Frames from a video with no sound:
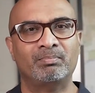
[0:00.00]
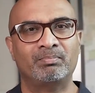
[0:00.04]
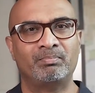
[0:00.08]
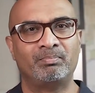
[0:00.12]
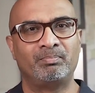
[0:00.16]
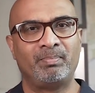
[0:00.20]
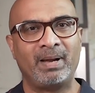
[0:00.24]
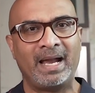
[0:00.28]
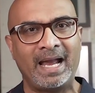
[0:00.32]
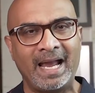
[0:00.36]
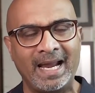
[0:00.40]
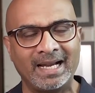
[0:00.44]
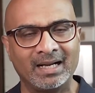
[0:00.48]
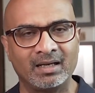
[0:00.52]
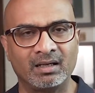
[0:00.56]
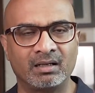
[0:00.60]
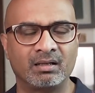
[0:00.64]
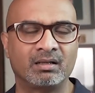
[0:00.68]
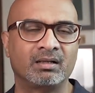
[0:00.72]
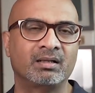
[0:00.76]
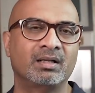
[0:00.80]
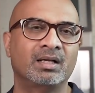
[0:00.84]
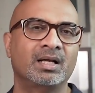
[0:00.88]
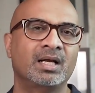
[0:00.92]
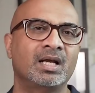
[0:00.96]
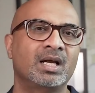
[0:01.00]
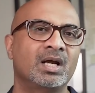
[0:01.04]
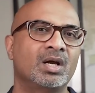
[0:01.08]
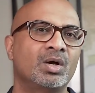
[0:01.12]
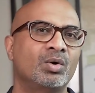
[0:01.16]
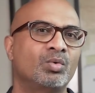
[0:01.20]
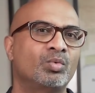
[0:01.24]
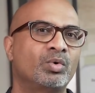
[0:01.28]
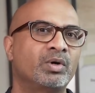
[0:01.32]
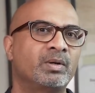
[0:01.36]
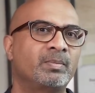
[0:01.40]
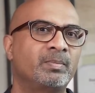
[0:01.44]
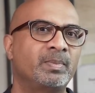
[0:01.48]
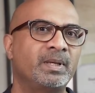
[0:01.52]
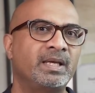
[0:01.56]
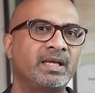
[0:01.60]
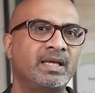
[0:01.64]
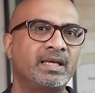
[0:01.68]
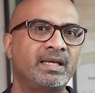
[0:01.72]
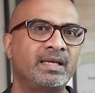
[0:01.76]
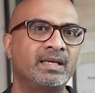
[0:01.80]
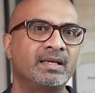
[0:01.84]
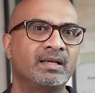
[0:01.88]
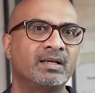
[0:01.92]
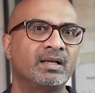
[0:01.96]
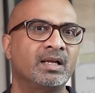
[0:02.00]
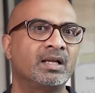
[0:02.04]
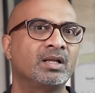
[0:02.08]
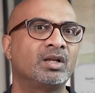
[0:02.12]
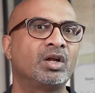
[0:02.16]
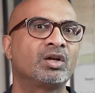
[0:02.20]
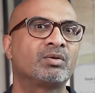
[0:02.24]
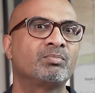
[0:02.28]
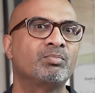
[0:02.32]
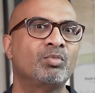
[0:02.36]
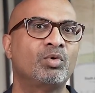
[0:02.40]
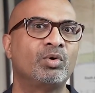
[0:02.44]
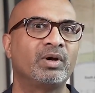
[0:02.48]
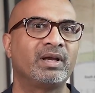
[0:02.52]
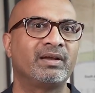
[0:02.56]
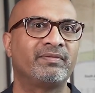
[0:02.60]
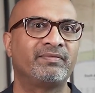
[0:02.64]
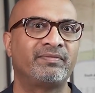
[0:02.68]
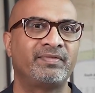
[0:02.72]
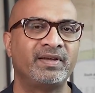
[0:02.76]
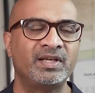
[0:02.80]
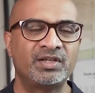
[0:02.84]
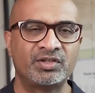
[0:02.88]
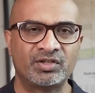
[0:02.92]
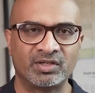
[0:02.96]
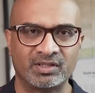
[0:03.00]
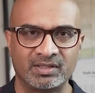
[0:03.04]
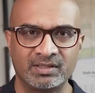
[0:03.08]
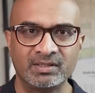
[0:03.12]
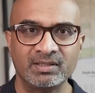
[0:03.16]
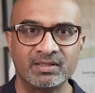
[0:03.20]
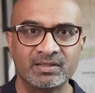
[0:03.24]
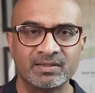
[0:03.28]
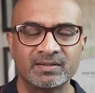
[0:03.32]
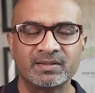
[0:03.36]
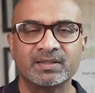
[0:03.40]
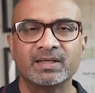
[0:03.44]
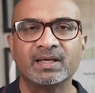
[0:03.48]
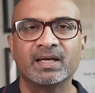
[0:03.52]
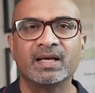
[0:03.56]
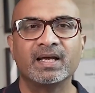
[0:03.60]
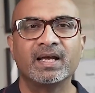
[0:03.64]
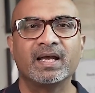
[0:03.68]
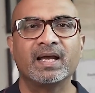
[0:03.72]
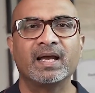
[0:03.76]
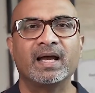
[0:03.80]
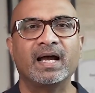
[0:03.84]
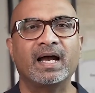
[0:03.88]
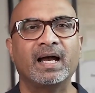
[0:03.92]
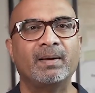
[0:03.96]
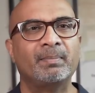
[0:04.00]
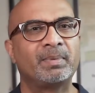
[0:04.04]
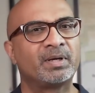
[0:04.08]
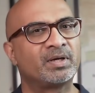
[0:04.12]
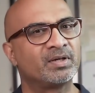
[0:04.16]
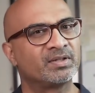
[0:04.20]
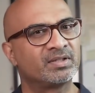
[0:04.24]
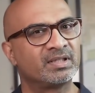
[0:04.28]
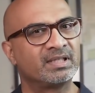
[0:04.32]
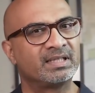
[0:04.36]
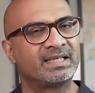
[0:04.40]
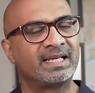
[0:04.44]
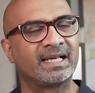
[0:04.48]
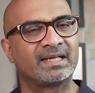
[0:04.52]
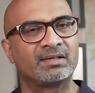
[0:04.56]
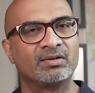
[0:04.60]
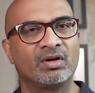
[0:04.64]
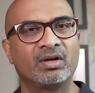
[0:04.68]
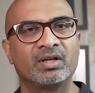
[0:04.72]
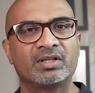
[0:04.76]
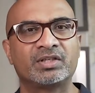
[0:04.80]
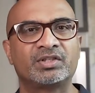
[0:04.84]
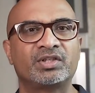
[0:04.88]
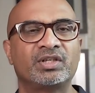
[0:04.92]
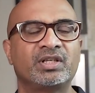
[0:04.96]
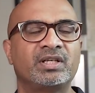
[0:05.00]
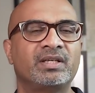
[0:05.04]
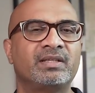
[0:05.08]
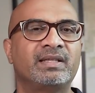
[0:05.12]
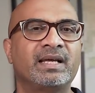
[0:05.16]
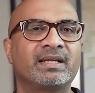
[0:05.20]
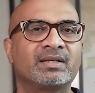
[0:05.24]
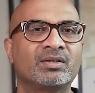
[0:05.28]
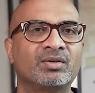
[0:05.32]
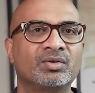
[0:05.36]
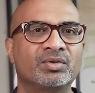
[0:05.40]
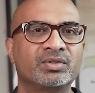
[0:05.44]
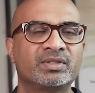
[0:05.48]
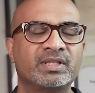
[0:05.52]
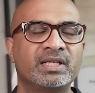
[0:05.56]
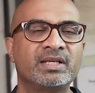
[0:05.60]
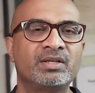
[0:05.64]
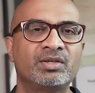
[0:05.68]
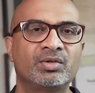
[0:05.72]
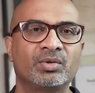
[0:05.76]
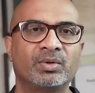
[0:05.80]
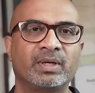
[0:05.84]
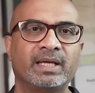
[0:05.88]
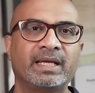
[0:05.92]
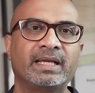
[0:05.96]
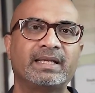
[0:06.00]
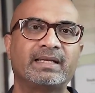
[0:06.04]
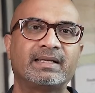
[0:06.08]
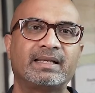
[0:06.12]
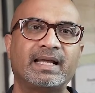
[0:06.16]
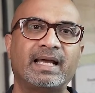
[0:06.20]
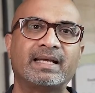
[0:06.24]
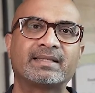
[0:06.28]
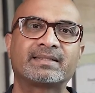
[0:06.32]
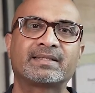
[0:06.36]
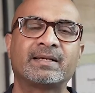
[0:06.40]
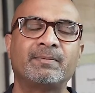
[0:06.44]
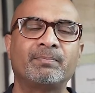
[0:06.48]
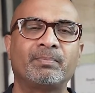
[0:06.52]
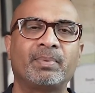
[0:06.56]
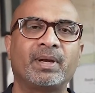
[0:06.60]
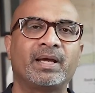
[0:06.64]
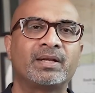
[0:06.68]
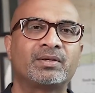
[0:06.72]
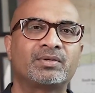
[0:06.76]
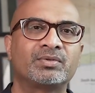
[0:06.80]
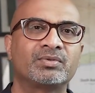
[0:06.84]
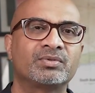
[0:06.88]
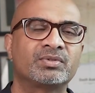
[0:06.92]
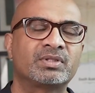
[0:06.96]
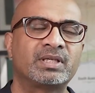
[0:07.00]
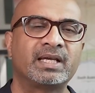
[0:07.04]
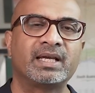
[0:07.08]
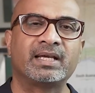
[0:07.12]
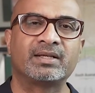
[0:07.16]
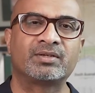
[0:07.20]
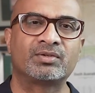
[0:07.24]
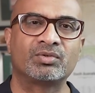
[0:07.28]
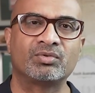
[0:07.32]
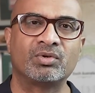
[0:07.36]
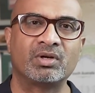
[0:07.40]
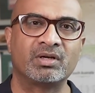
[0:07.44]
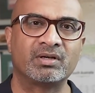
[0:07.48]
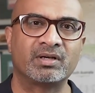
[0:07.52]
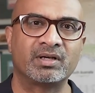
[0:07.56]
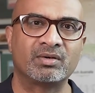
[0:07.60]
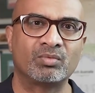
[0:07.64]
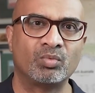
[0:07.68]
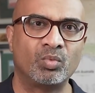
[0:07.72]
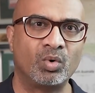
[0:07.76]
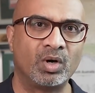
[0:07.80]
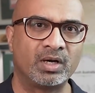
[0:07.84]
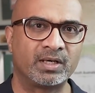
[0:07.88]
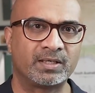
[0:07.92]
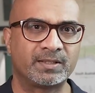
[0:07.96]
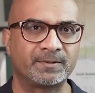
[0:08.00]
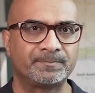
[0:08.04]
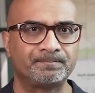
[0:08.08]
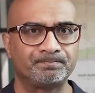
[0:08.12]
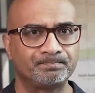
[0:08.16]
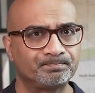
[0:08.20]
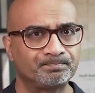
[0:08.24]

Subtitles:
panel would be a lot more efficient because of the technology that goes into it, as compared to, say, a 200 watt